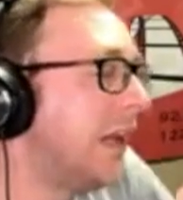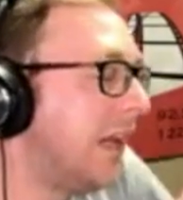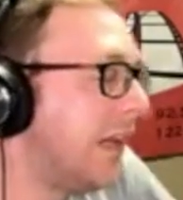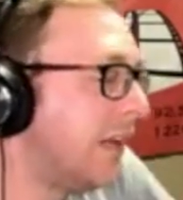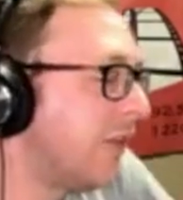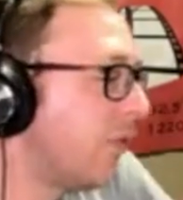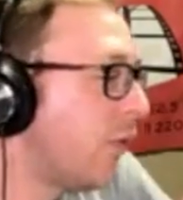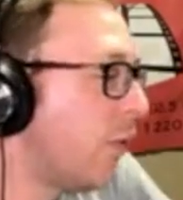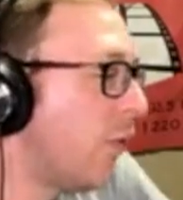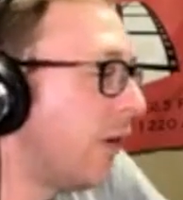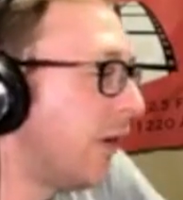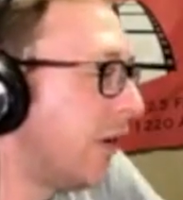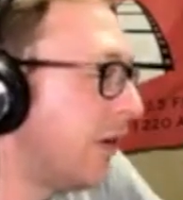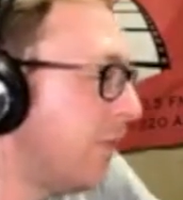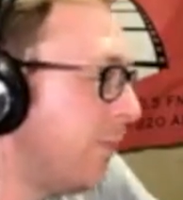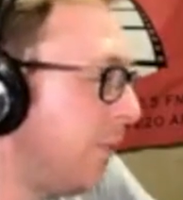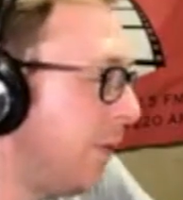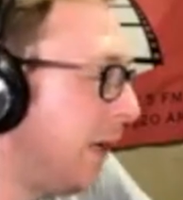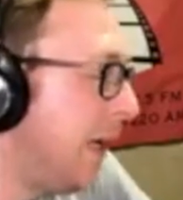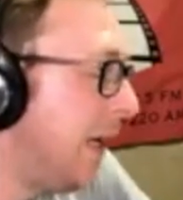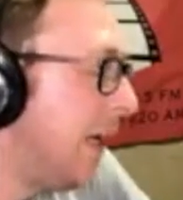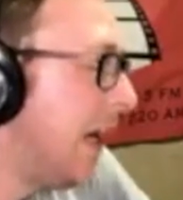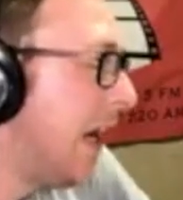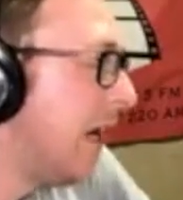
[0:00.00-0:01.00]
is going to
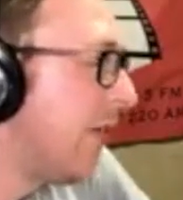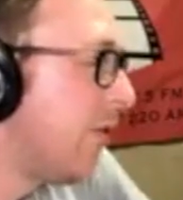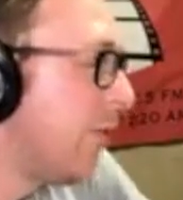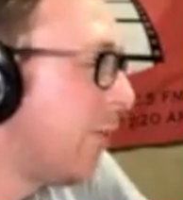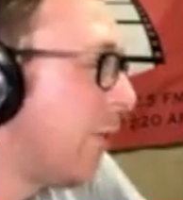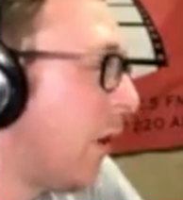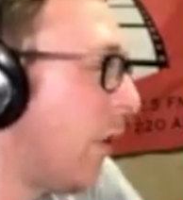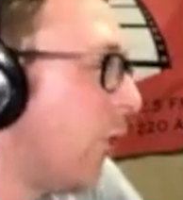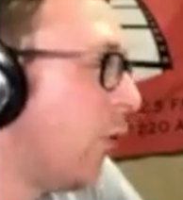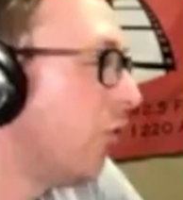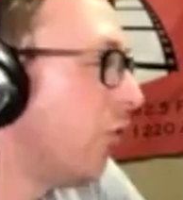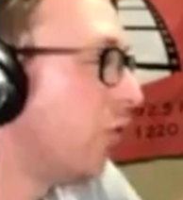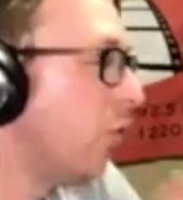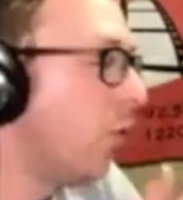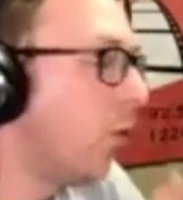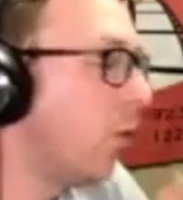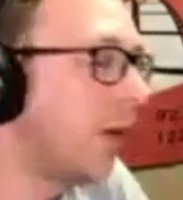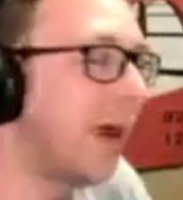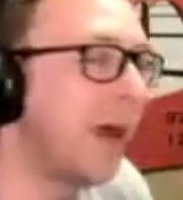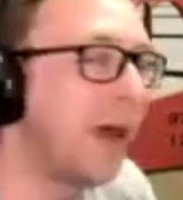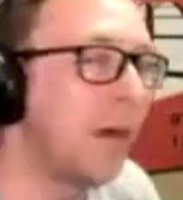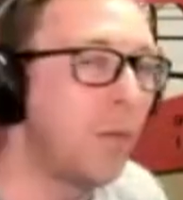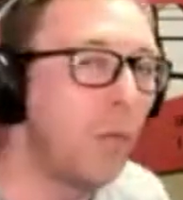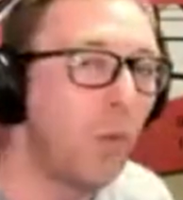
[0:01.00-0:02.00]
be as opposed to
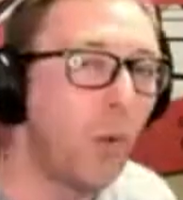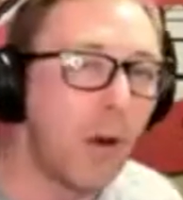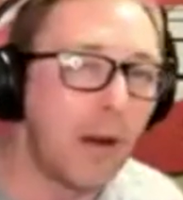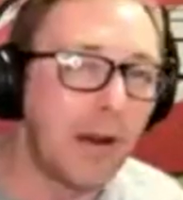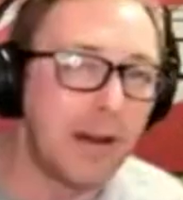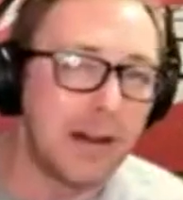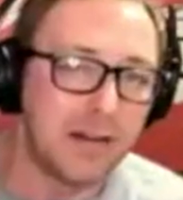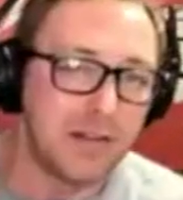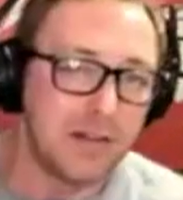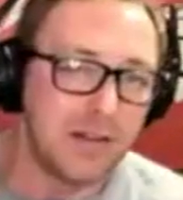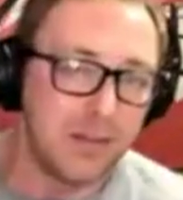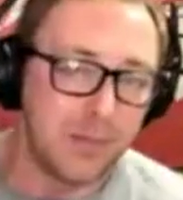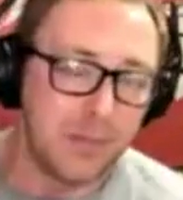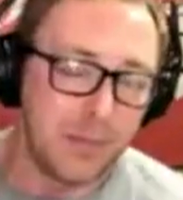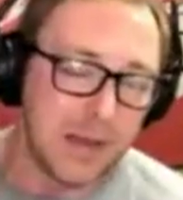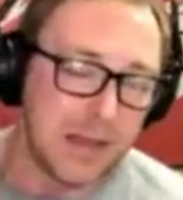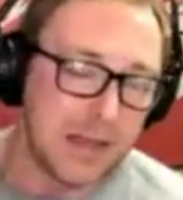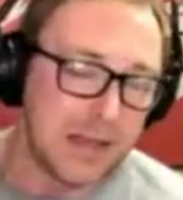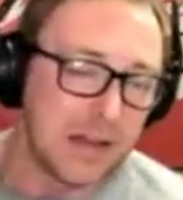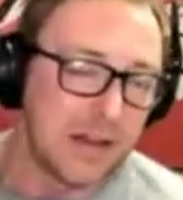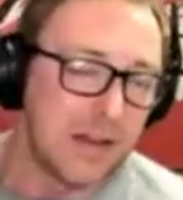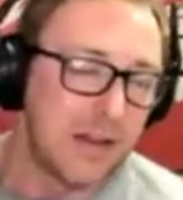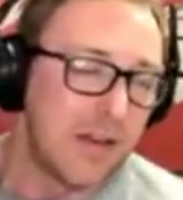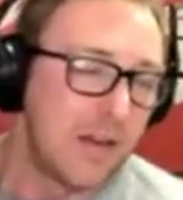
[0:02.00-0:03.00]
what I want it to
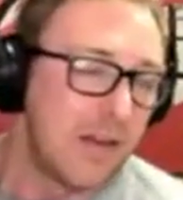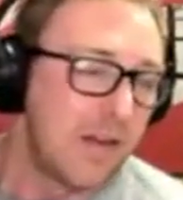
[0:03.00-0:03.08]
be.